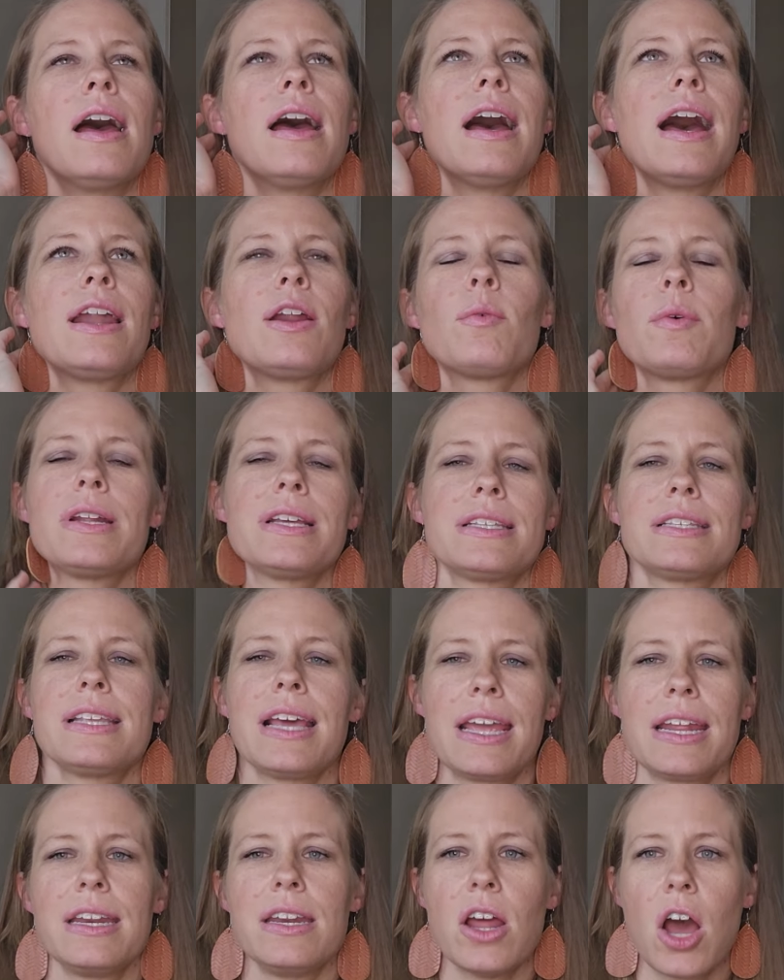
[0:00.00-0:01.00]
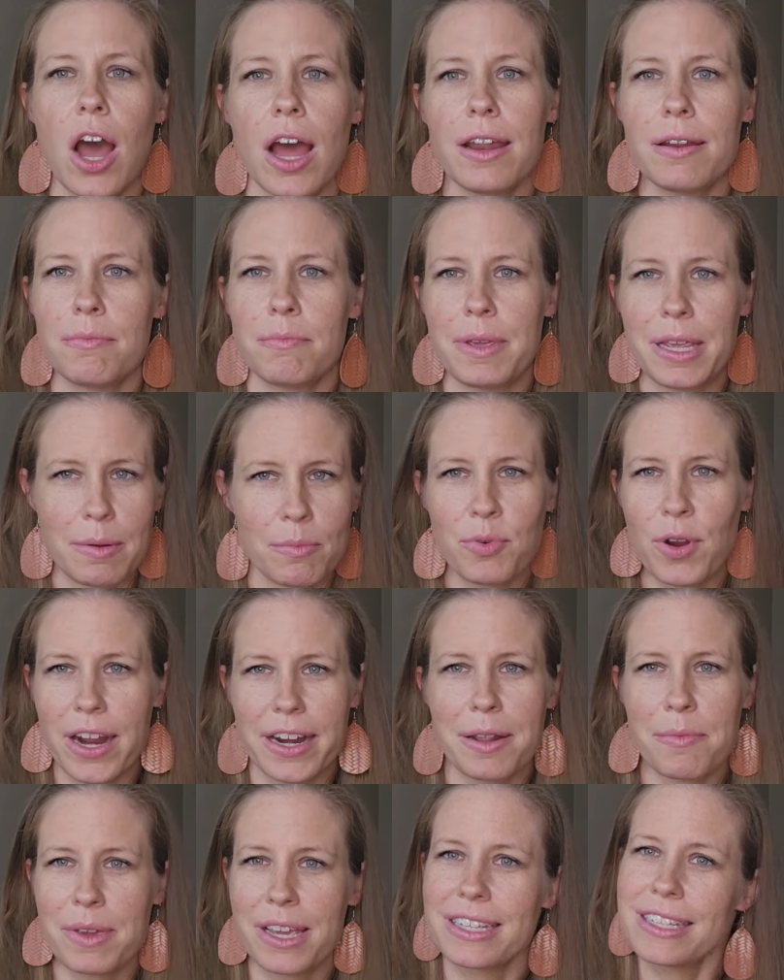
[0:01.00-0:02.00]
I don't want to say not being
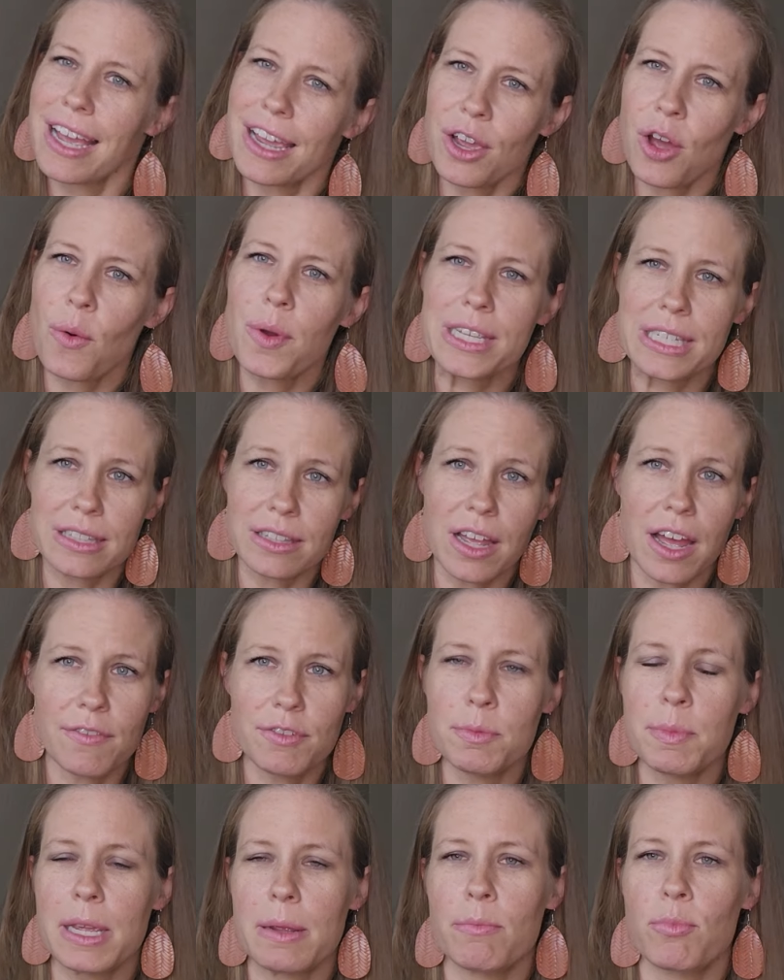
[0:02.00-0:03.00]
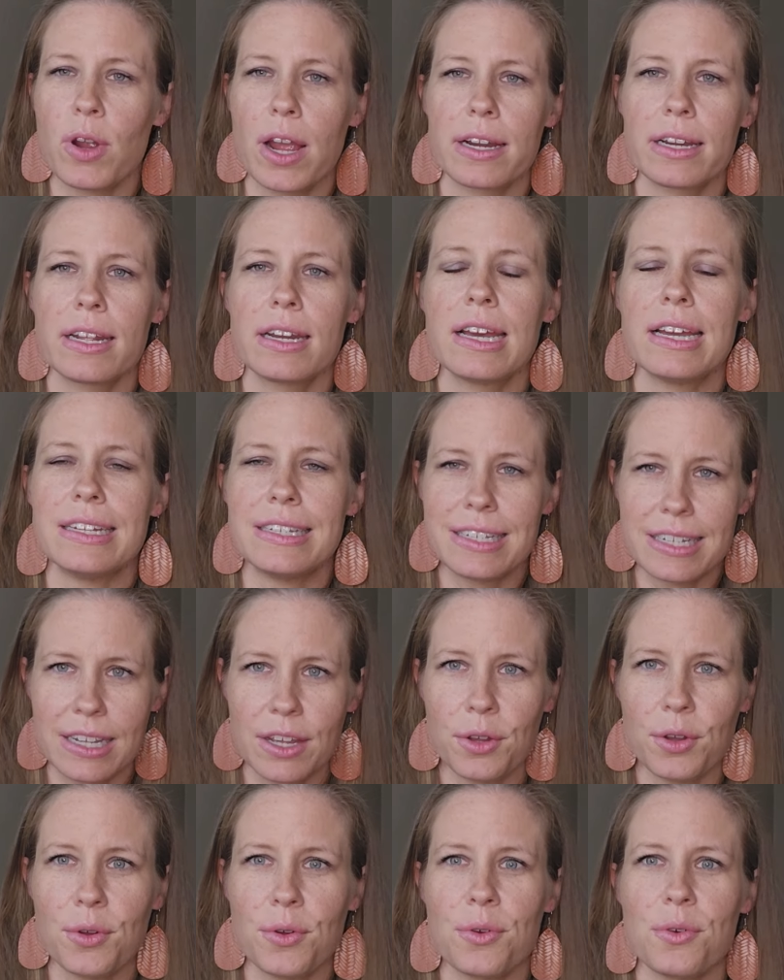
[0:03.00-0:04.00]
pregnant because I always loved being pregnant
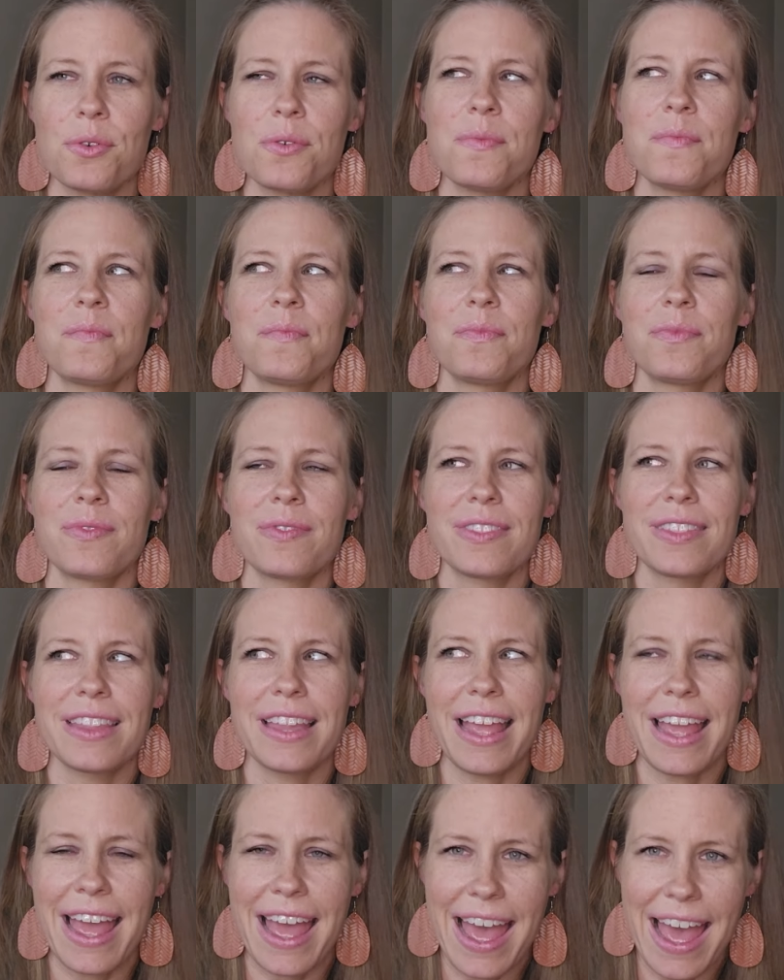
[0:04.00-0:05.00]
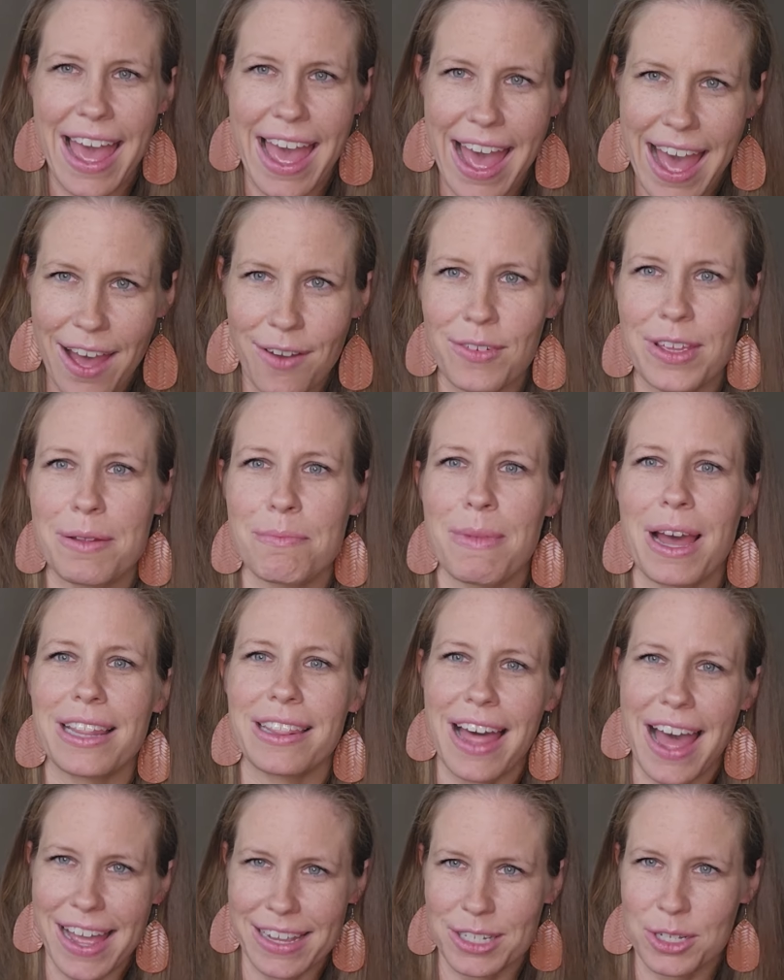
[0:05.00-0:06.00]
until having my
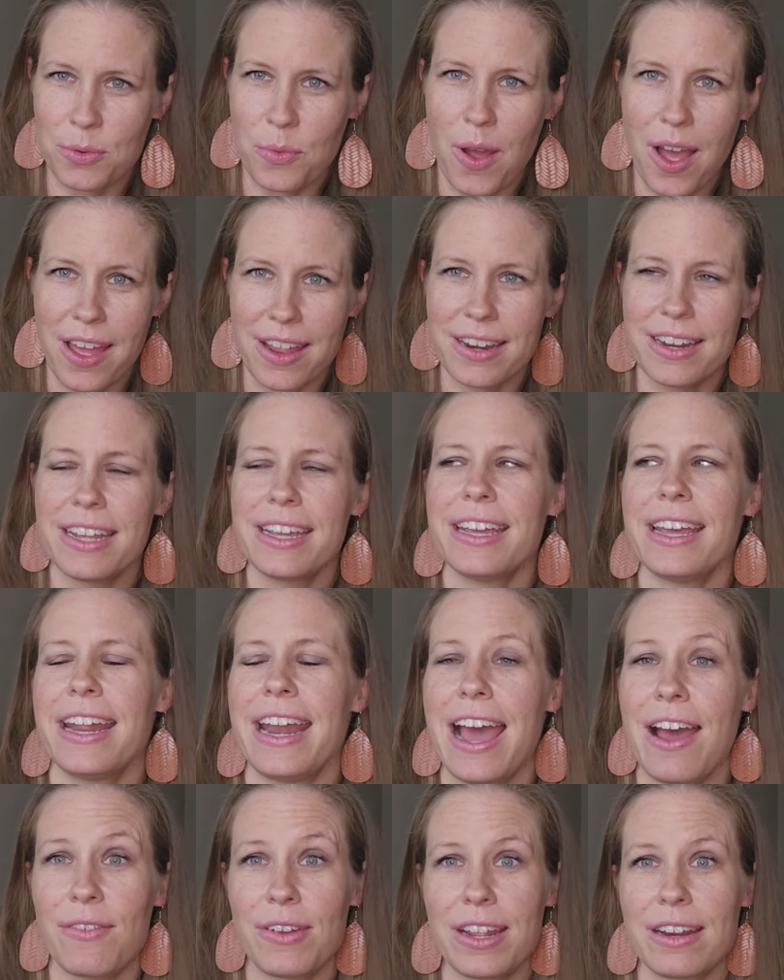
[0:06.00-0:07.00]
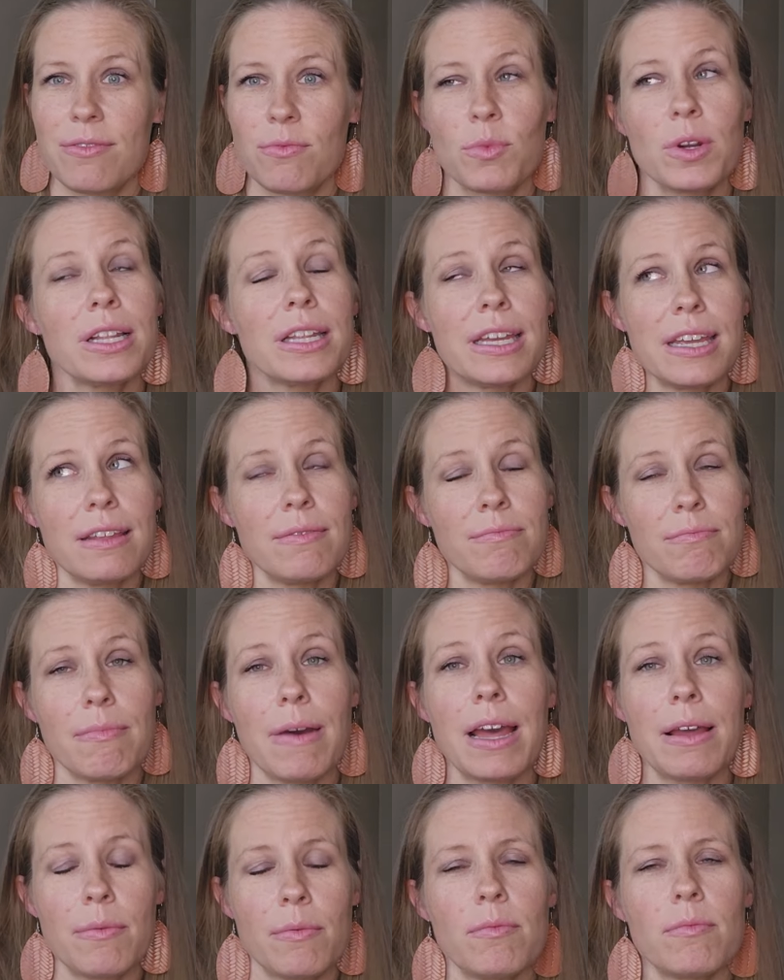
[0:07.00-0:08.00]
last one and having really
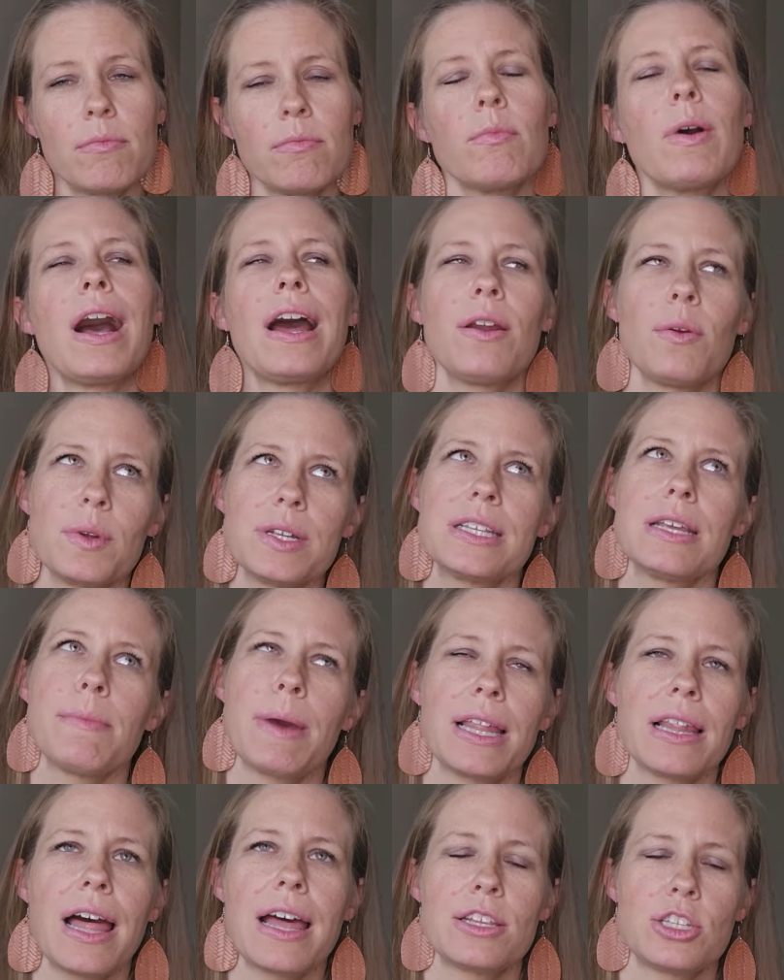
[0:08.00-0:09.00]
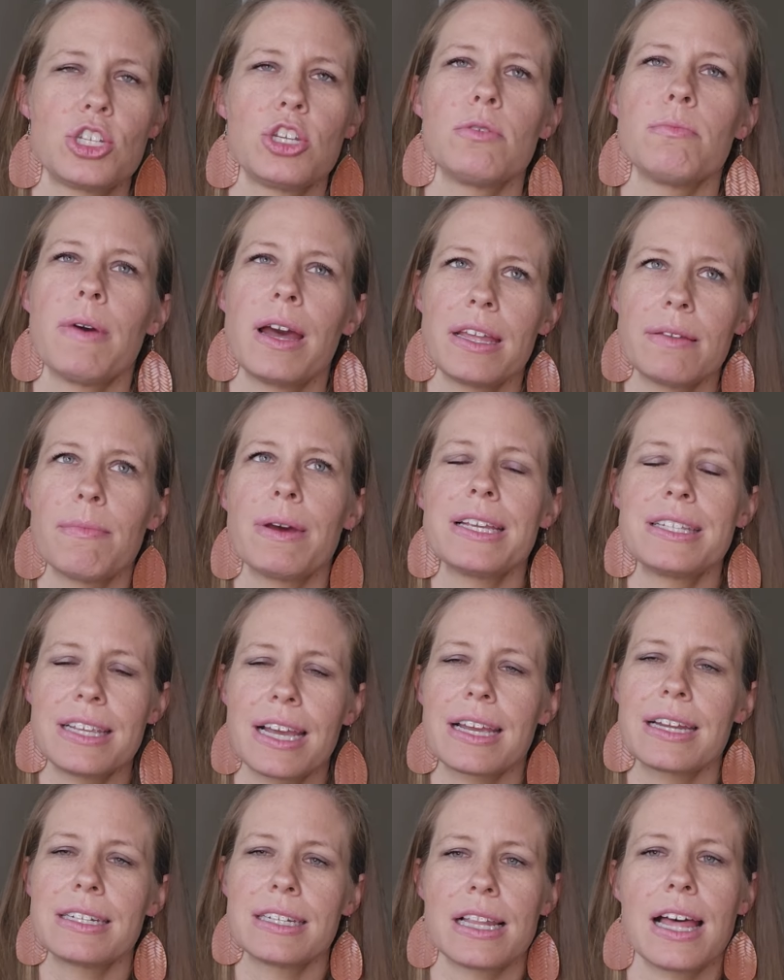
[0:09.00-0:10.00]
my, well, I don't want to say my last two, my, my
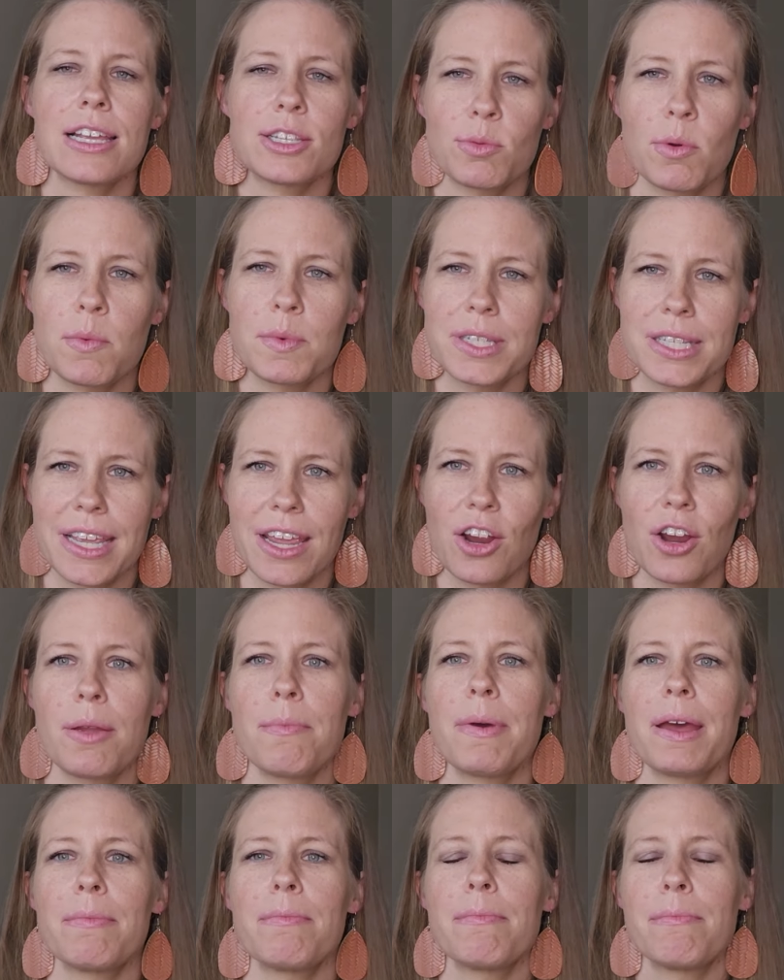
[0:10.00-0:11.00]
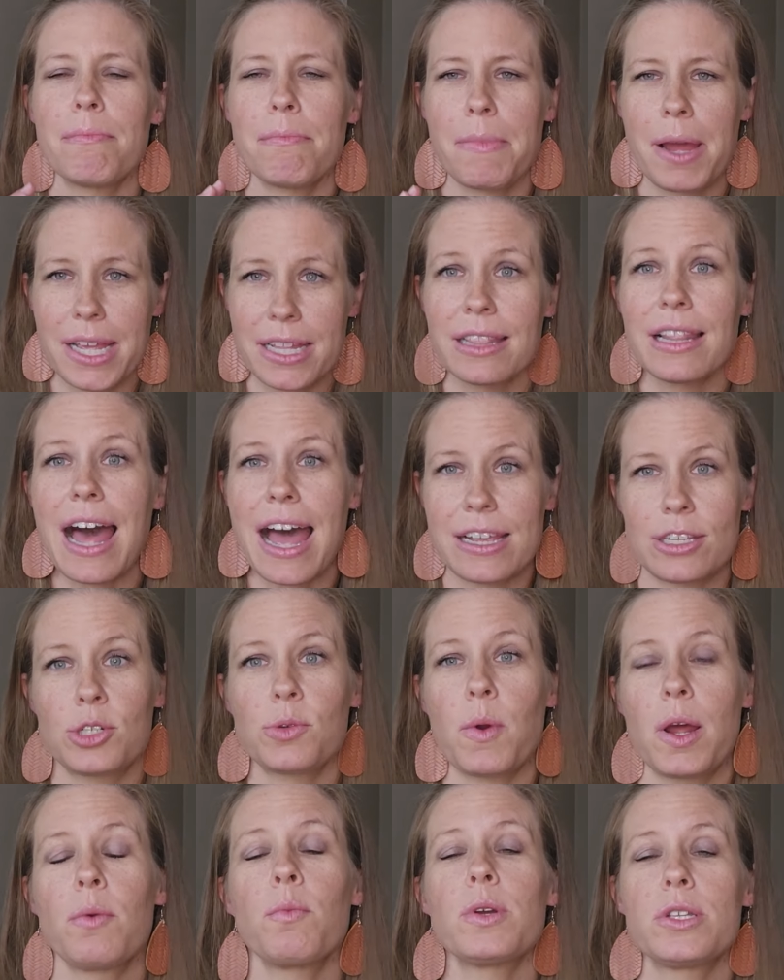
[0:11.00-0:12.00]
second to last one was scary, but my last
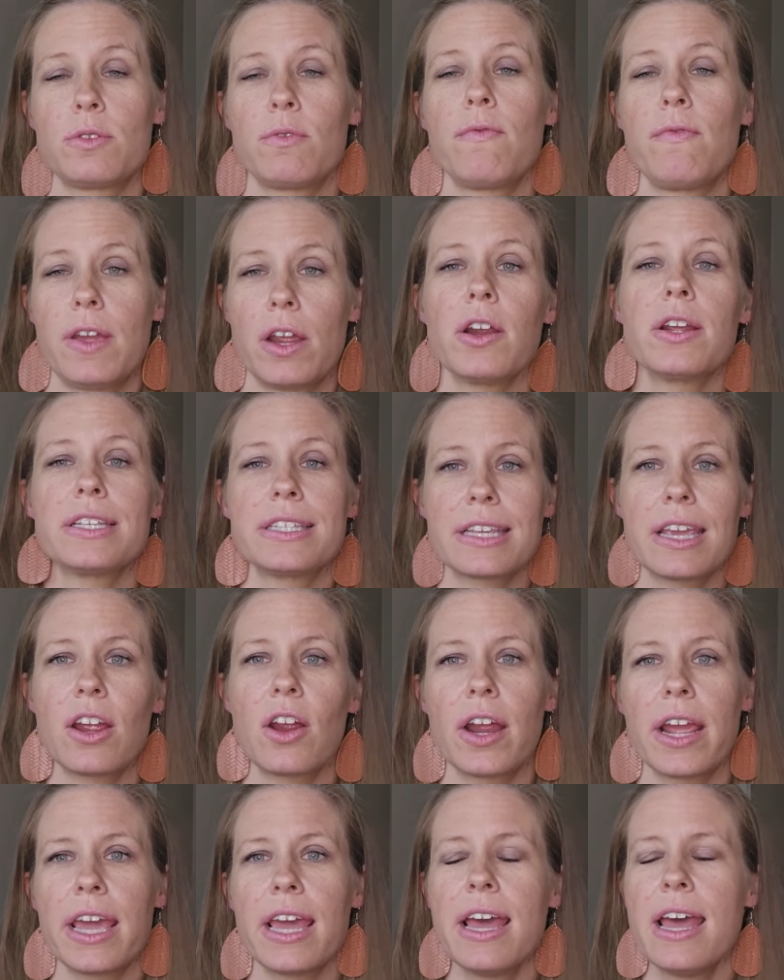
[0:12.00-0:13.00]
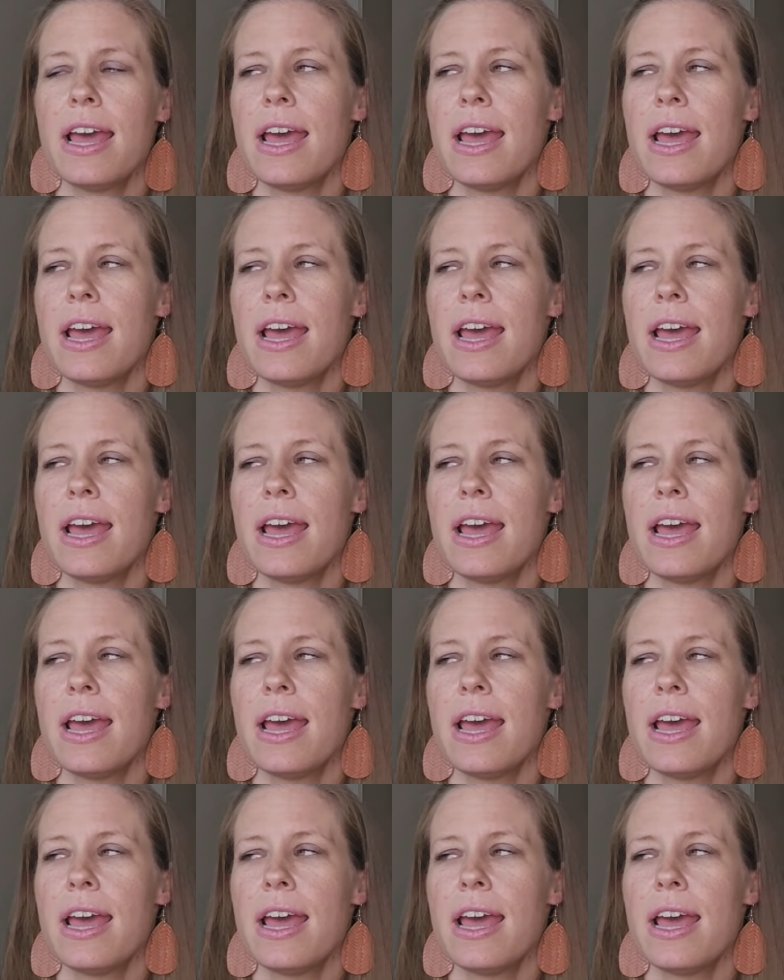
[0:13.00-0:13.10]
one was very scary